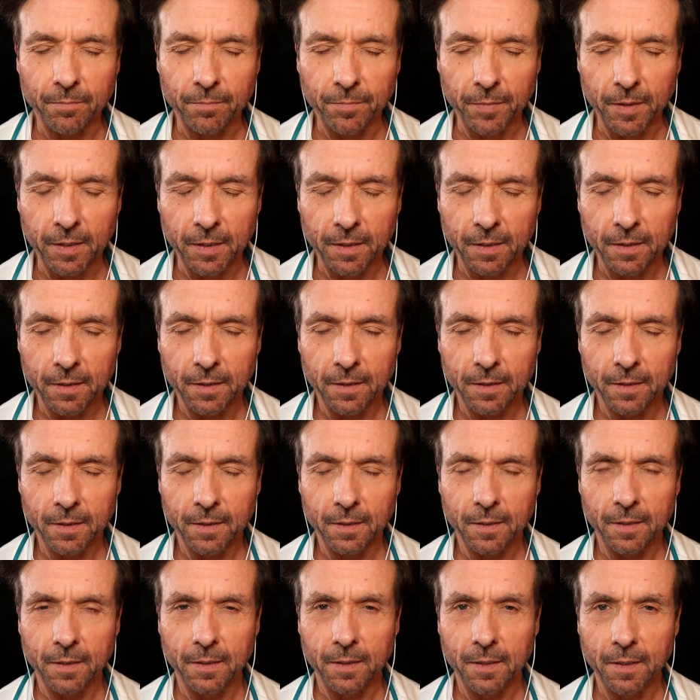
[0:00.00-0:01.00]
blink,
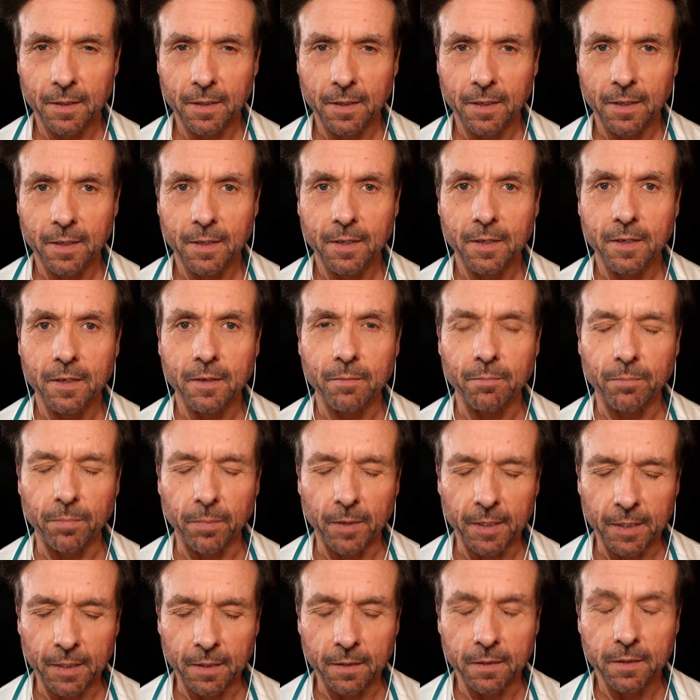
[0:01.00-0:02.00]

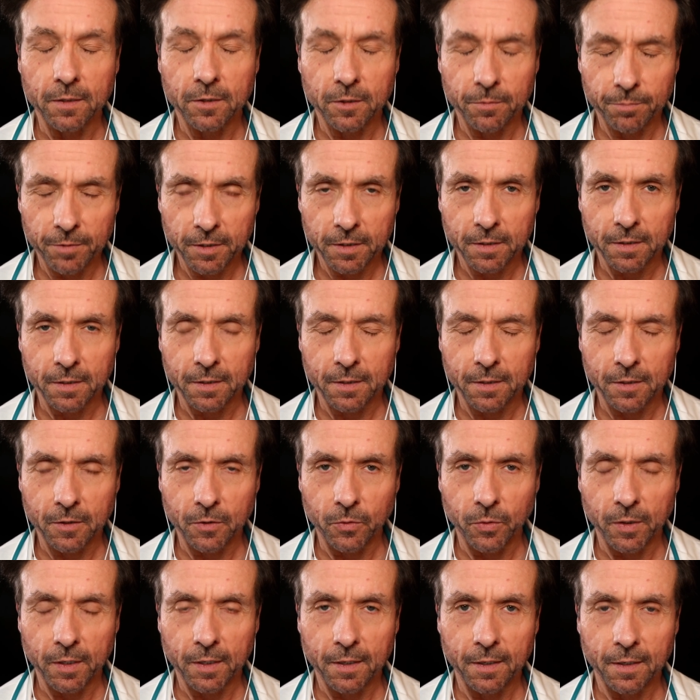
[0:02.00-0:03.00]
blink a little bit
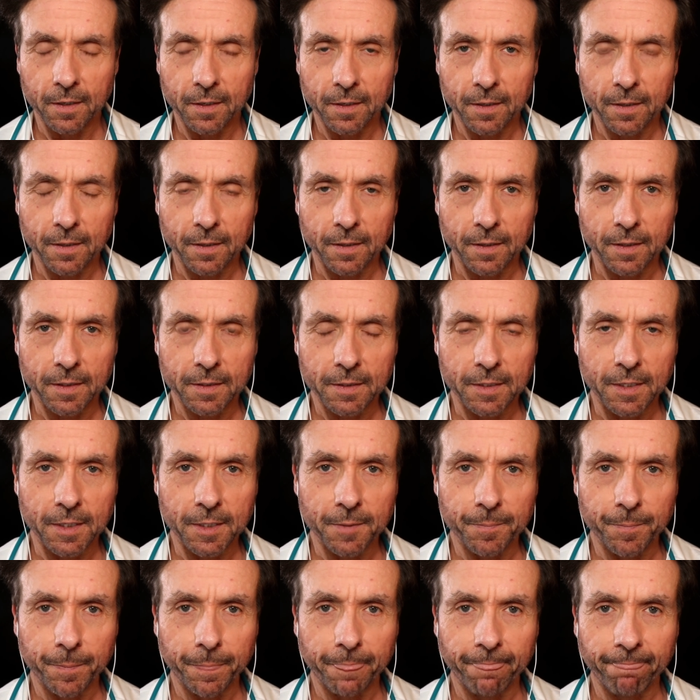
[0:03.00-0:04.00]
quicker like that.
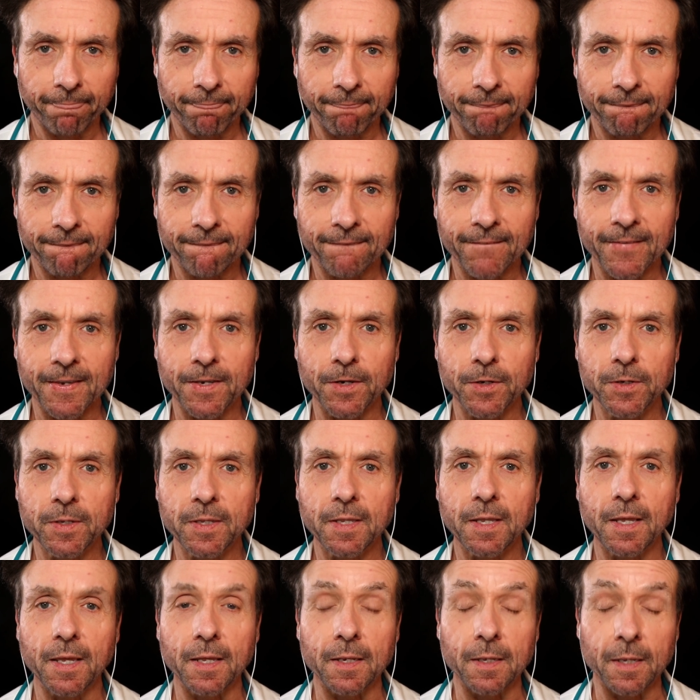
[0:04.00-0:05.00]
Good.
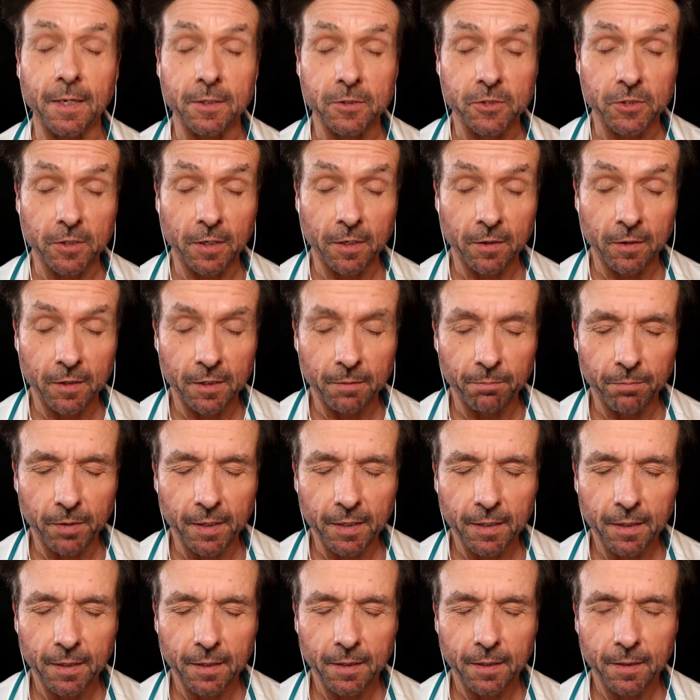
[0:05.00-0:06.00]
And now slowly
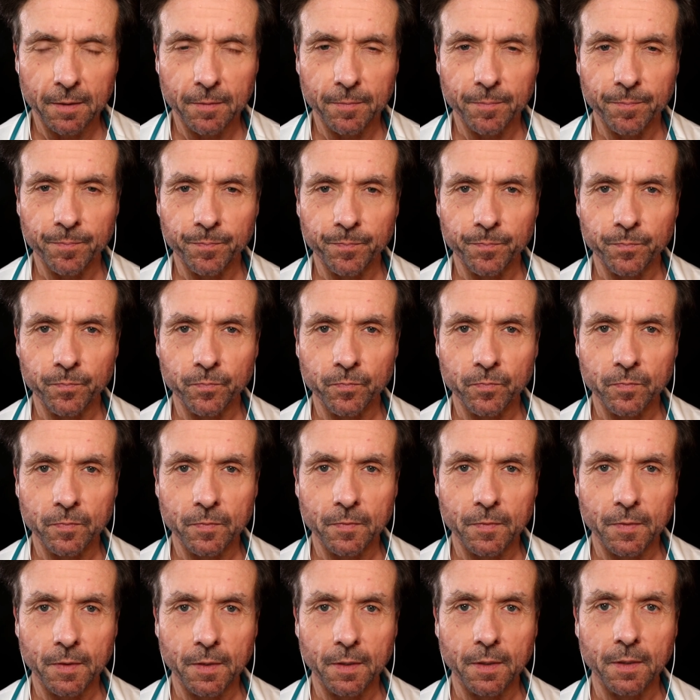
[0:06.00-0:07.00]
blink,
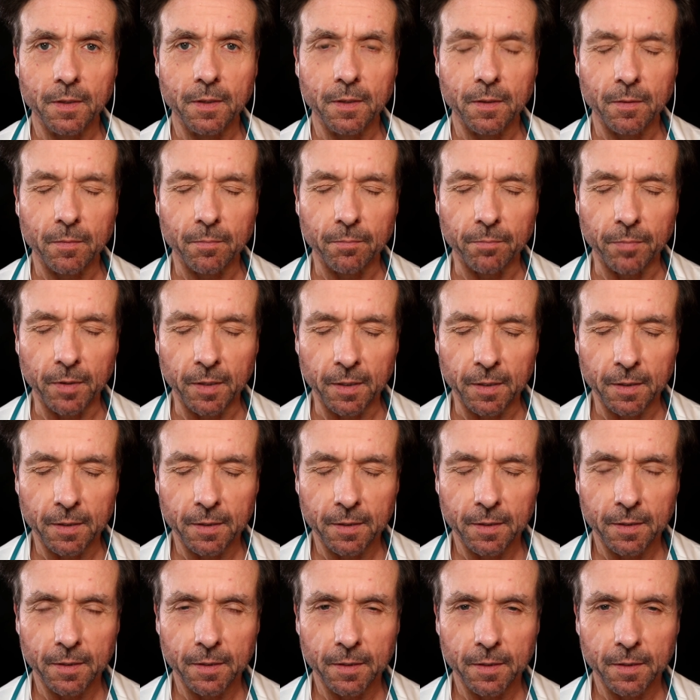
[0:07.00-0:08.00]
blink,